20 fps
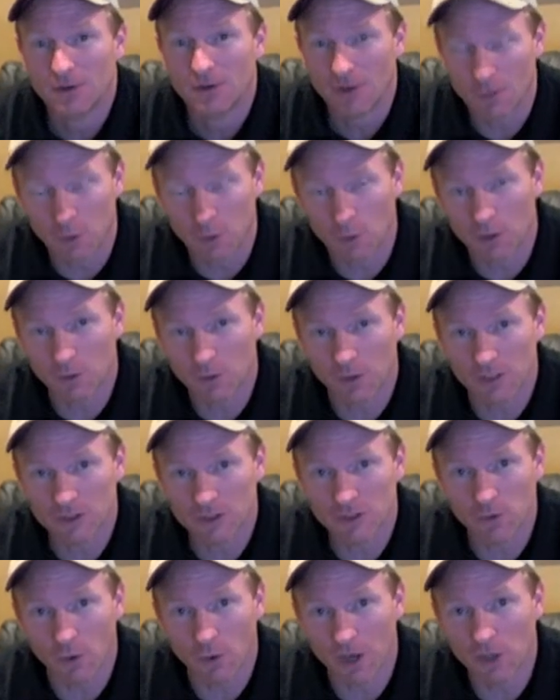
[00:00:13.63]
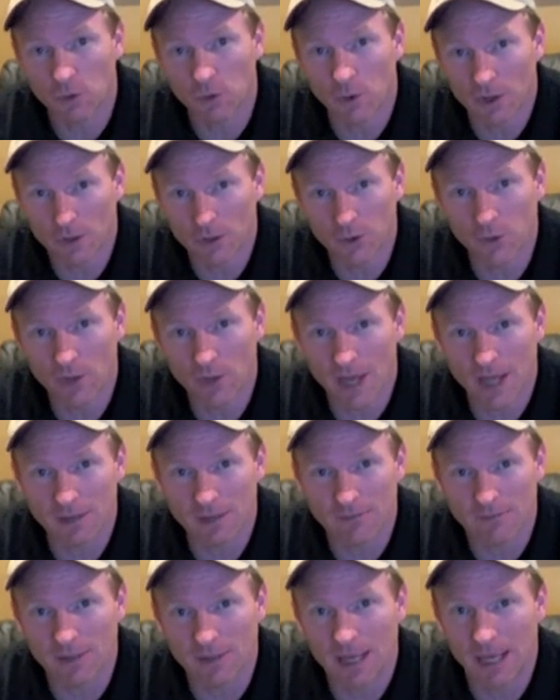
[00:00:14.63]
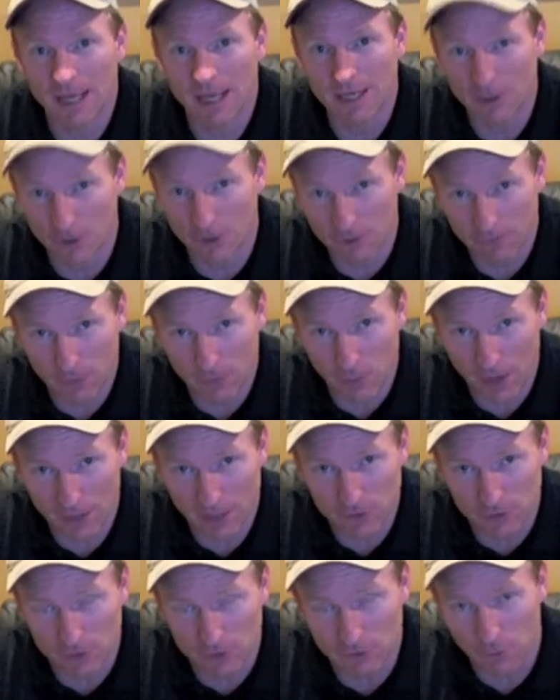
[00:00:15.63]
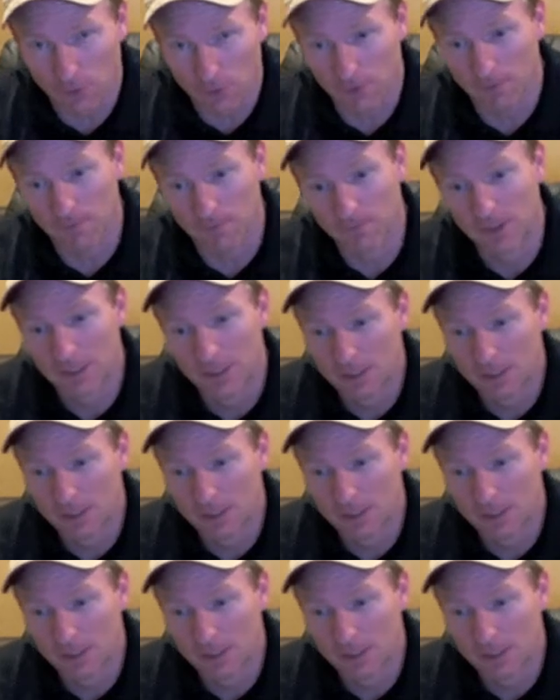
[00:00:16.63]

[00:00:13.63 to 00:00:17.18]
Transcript: Number one question, why you want to do that? And here are a few answers for you.